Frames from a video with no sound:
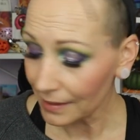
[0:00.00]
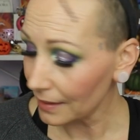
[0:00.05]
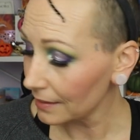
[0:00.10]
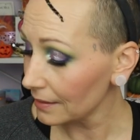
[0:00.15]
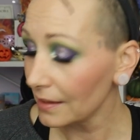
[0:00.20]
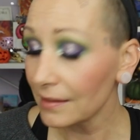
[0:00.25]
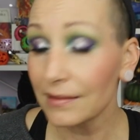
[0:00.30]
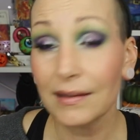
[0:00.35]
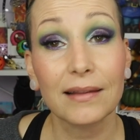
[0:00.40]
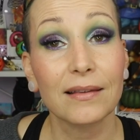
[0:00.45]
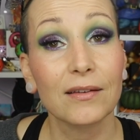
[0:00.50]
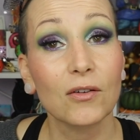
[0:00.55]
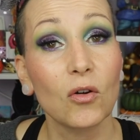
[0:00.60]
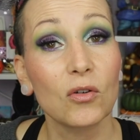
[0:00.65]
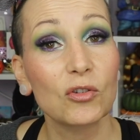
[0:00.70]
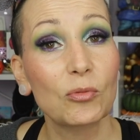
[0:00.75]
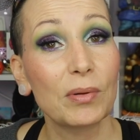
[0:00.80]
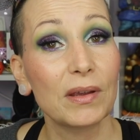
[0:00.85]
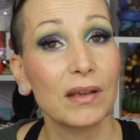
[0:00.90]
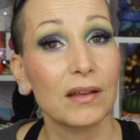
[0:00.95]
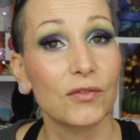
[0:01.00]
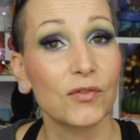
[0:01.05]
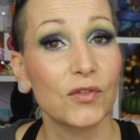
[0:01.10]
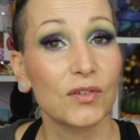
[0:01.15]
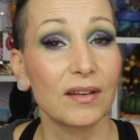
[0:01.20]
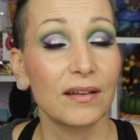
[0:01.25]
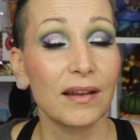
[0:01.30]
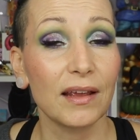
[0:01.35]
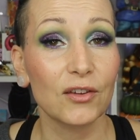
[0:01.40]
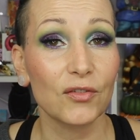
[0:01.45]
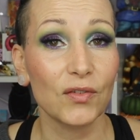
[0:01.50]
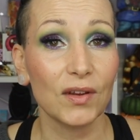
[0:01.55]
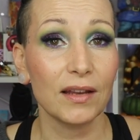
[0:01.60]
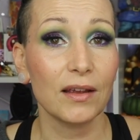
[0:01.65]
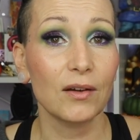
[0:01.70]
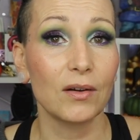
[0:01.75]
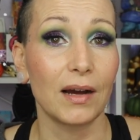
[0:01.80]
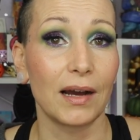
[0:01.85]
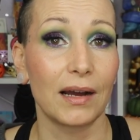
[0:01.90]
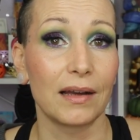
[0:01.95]
And I think that's going to be it for today's
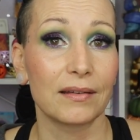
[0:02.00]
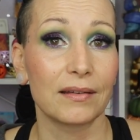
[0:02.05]
video,